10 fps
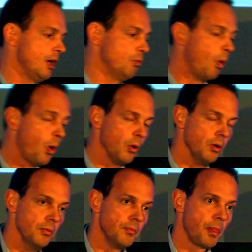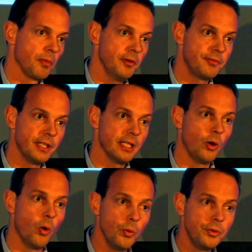wall with their
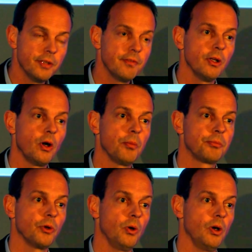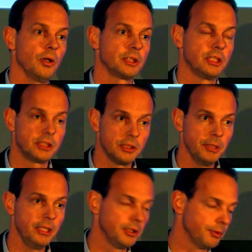own developed or system
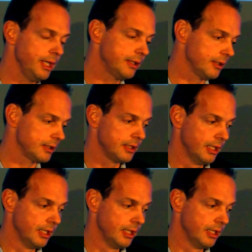integrated